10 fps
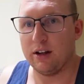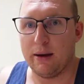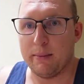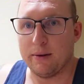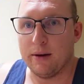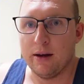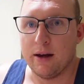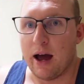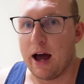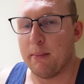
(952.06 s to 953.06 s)
lemon.
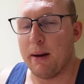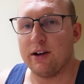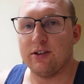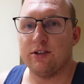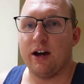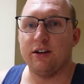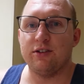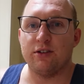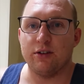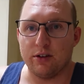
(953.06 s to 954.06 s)
And it makes
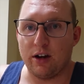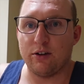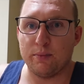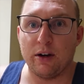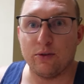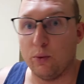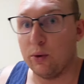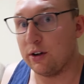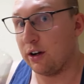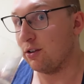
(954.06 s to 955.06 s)
it makes
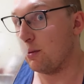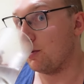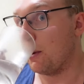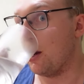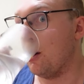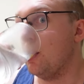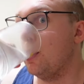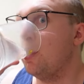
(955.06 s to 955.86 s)
water taste so much better.